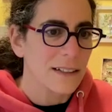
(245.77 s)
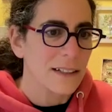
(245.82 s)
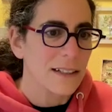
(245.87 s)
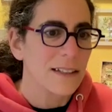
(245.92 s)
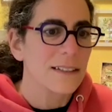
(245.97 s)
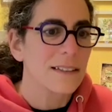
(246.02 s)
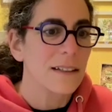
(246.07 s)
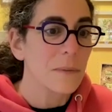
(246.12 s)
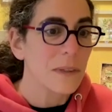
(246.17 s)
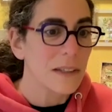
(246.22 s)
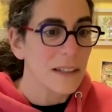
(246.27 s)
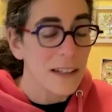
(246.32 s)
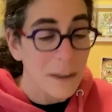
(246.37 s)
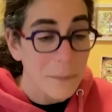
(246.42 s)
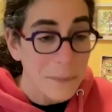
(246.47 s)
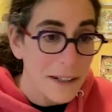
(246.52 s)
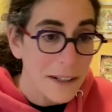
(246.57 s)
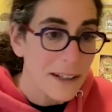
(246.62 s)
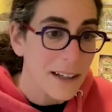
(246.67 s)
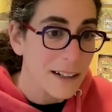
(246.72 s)
Like he sent me the
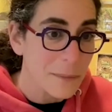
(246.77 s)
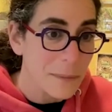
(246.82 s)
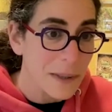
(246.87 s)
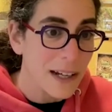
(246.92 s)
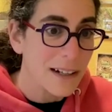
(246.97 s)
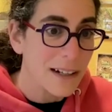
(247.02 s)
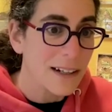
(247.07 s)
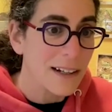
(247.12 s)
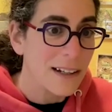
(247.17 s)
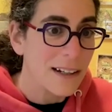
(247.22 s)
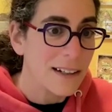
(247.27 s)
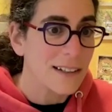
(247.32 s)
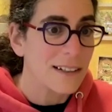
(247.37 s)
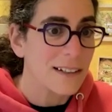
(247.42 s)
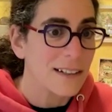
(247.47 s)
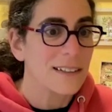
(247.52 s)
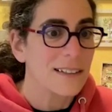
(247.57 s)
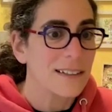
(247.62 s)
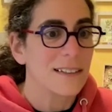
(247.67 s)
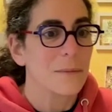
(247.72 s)
animatic
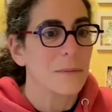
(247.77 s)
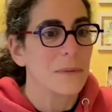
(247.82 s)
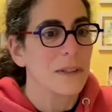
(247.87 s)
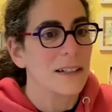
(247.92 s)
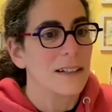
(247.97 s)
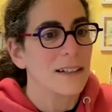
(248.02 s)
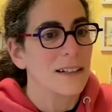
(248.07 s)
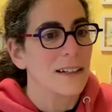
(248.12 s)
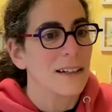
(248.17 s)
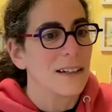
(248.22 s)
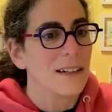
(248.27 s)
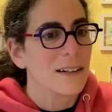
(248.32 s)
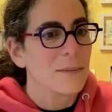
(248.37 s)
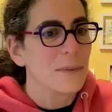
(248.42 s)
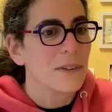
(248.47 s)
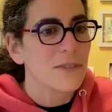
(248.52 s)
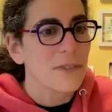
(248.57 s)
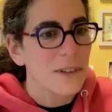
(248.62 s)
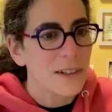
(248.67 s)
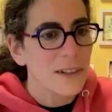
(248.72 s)
and he sent me,
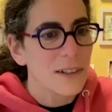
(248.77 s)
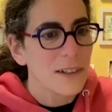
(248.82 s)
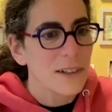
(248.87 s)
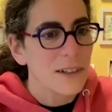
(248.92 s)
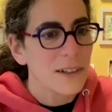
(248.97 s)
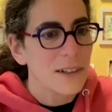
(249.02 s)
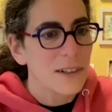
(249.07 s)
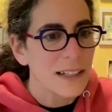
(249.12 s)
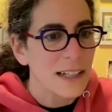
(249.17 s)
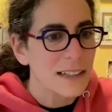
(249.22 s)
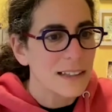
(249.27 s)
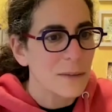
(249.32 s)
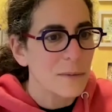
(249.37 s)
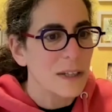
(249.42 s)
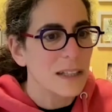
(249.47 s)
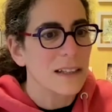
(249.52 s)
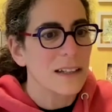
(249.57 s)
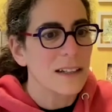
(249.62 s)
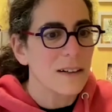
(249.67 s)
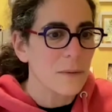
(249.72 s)
before that, they made
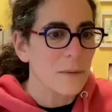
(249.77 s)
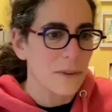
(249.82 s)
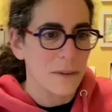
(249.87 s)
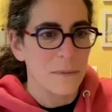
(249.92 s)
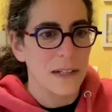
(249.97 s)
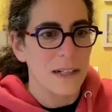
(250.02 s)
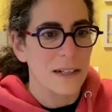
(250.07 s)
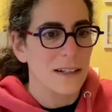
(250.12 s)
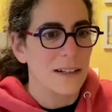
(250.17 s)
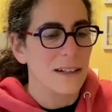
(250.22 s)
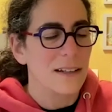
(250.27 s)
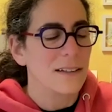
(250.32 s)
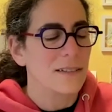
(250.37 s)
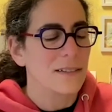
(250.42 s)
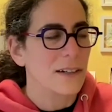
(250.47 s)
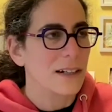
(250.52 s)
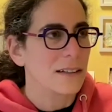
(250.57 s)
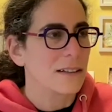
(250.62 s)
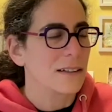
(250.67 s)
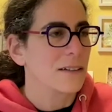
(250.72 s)
like a 1 minute
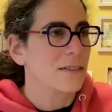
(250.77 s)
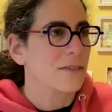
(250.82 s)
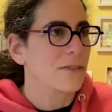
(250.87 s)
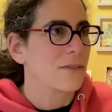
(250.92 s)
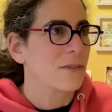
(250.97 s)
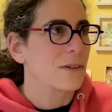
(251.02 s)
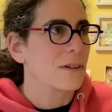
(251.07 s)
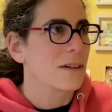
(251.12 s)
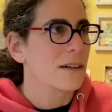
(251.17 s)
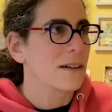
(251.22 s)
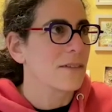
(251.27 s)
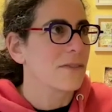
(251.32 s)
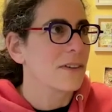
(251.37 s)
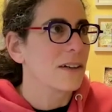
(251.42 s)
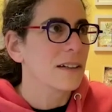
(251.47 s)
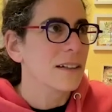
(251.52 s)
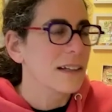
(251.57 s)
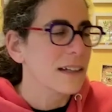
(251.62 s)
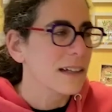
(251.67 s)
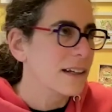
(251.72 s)
trailer for
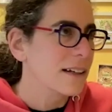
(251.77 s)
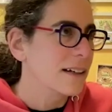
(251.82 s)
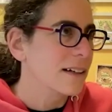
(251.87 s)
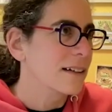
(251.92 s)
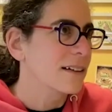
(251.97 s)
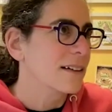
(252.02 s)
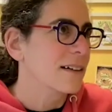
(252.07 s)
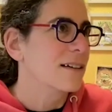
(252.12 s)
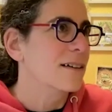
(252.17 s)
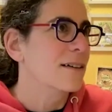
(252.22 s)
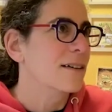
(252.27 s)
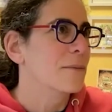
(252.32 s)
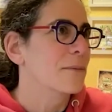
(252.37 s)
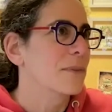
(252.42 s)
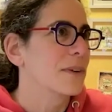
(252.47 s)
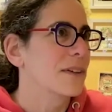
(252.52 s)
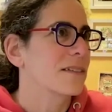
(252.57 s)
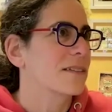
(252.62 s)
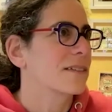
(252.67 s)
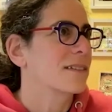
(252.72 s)
funding,
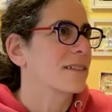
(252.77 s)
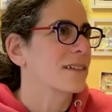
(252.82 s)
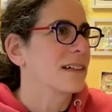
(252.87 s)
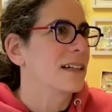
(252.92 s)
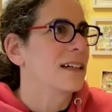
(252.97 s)
which